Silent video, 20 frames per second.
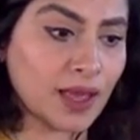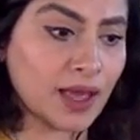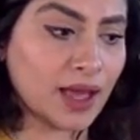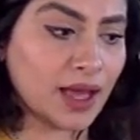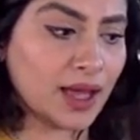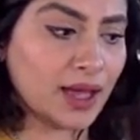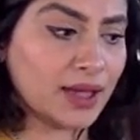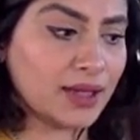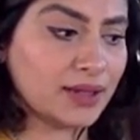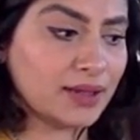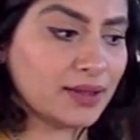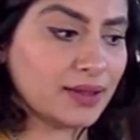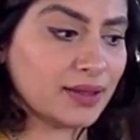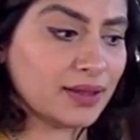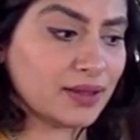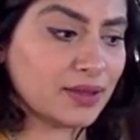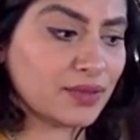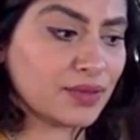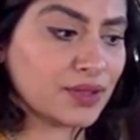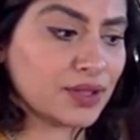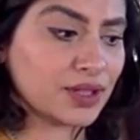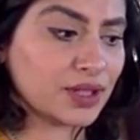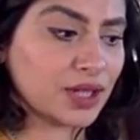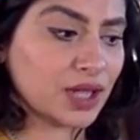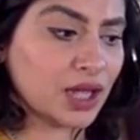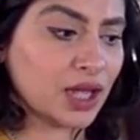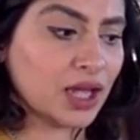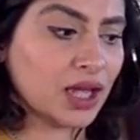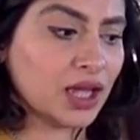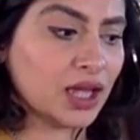And given
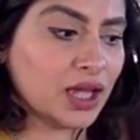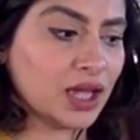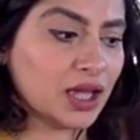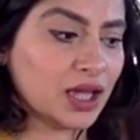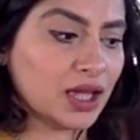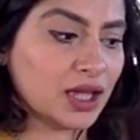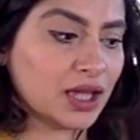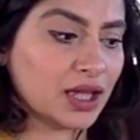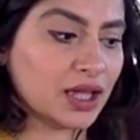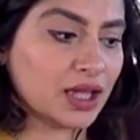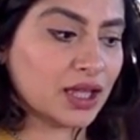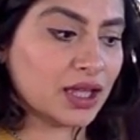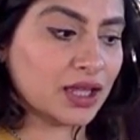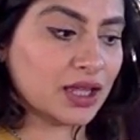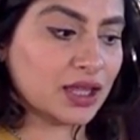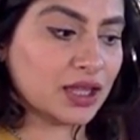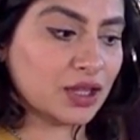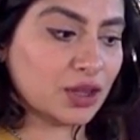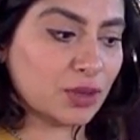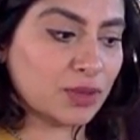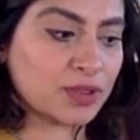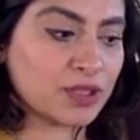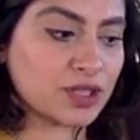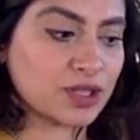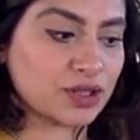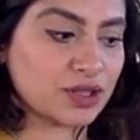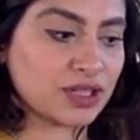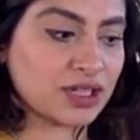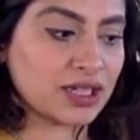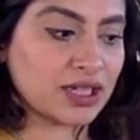the
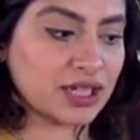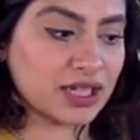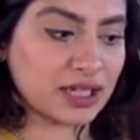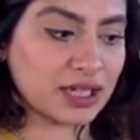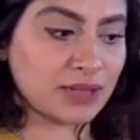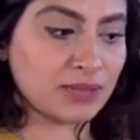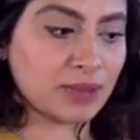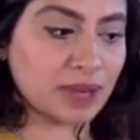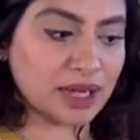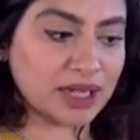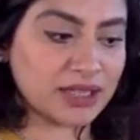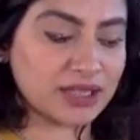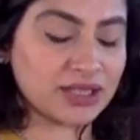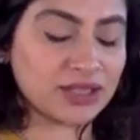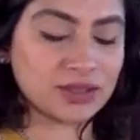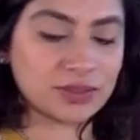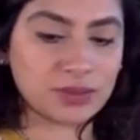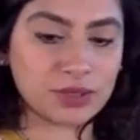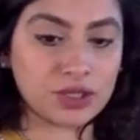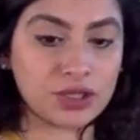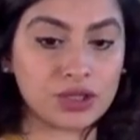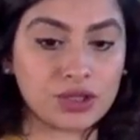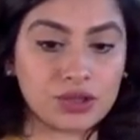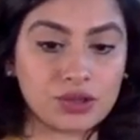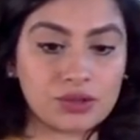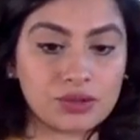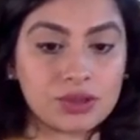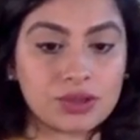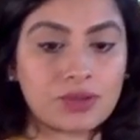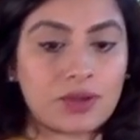opportunity in Pisces, which
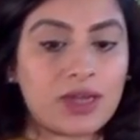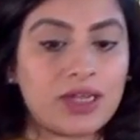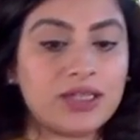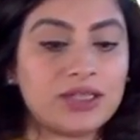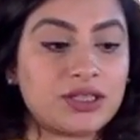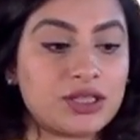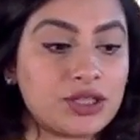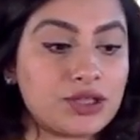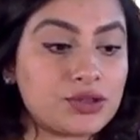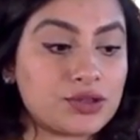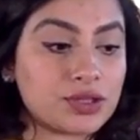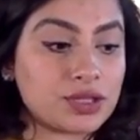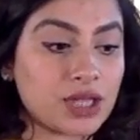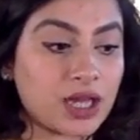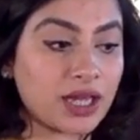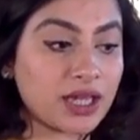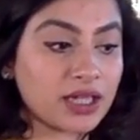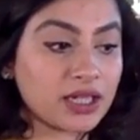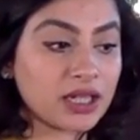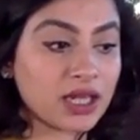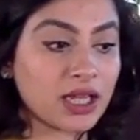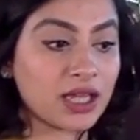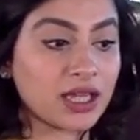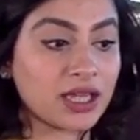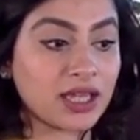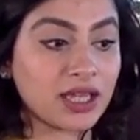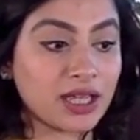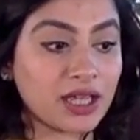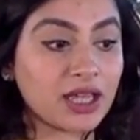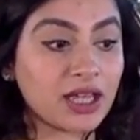too is quite a sensual sign,
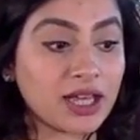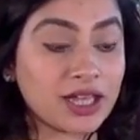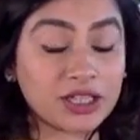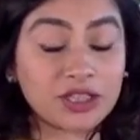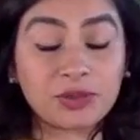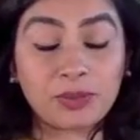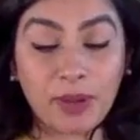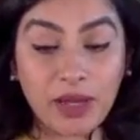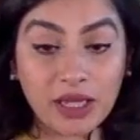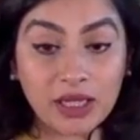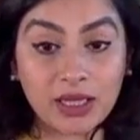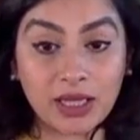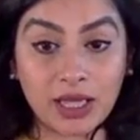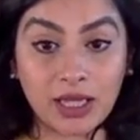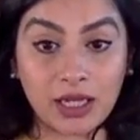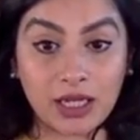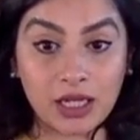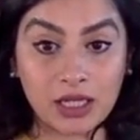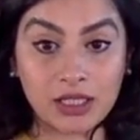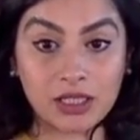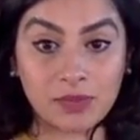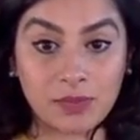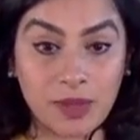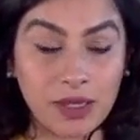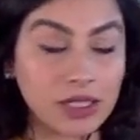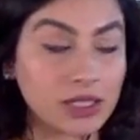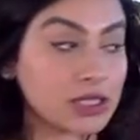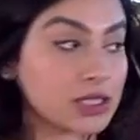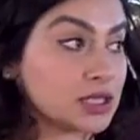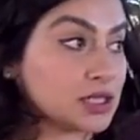expect that.
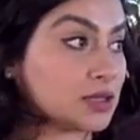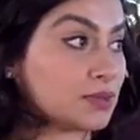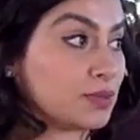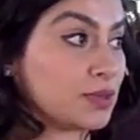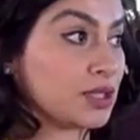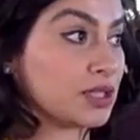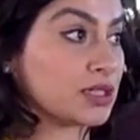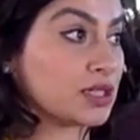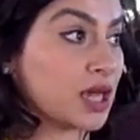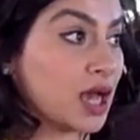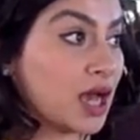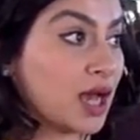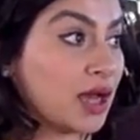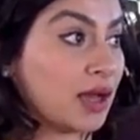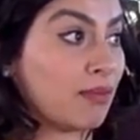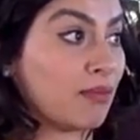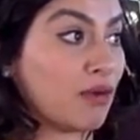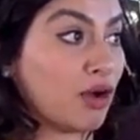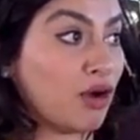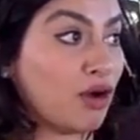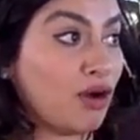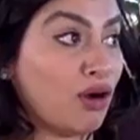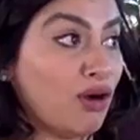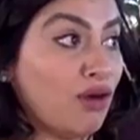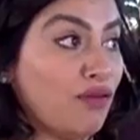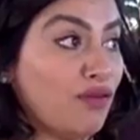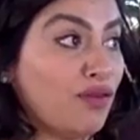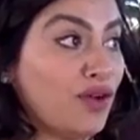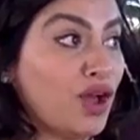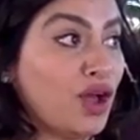Expect it to be a time
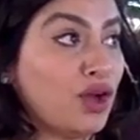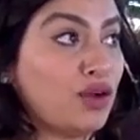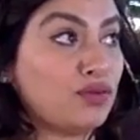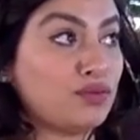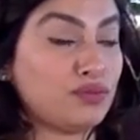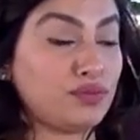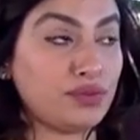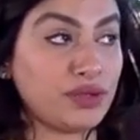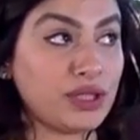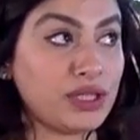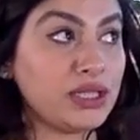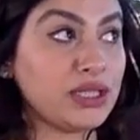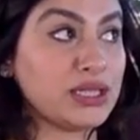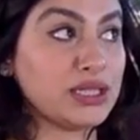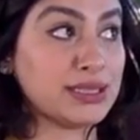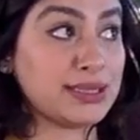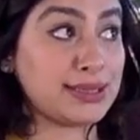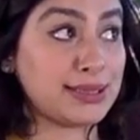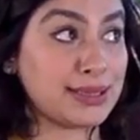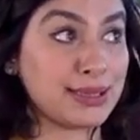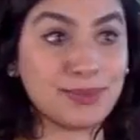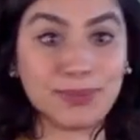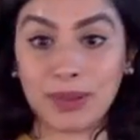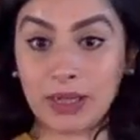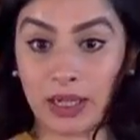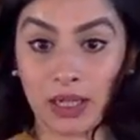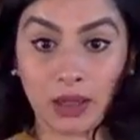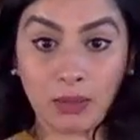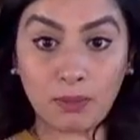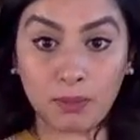of really
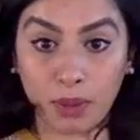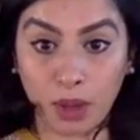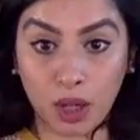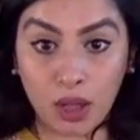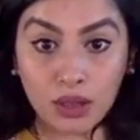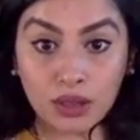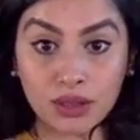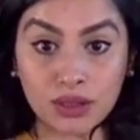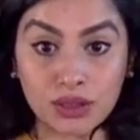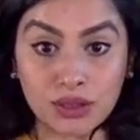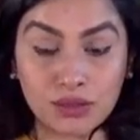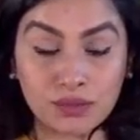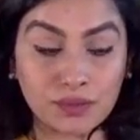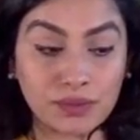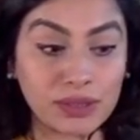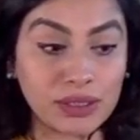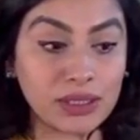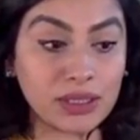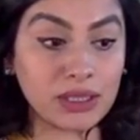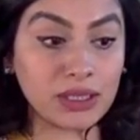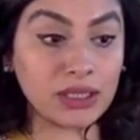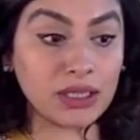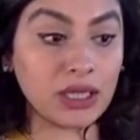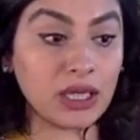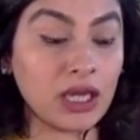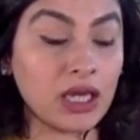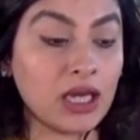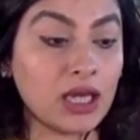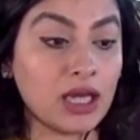deepening bonds, really